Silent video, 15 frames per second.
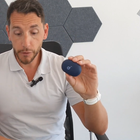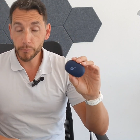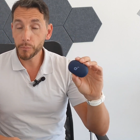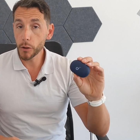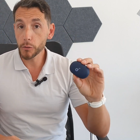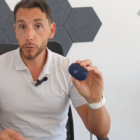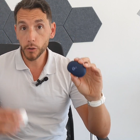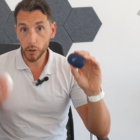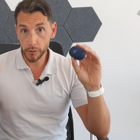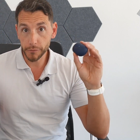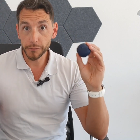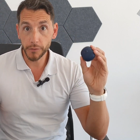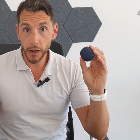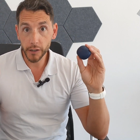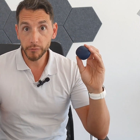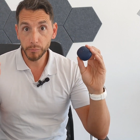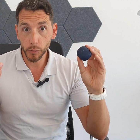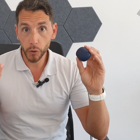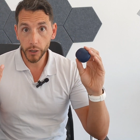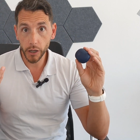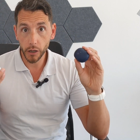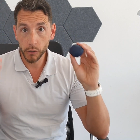They've both got
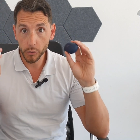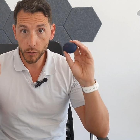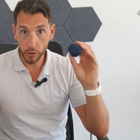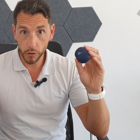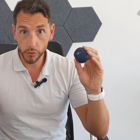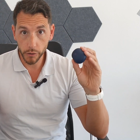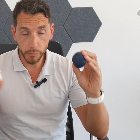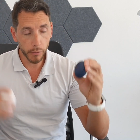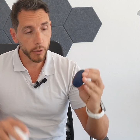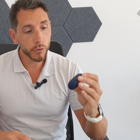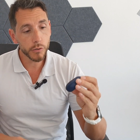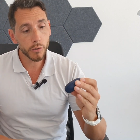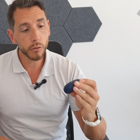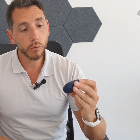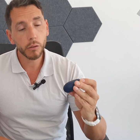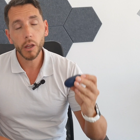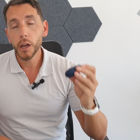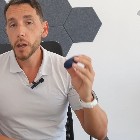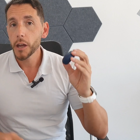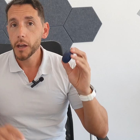5.0 on the Bluetooth.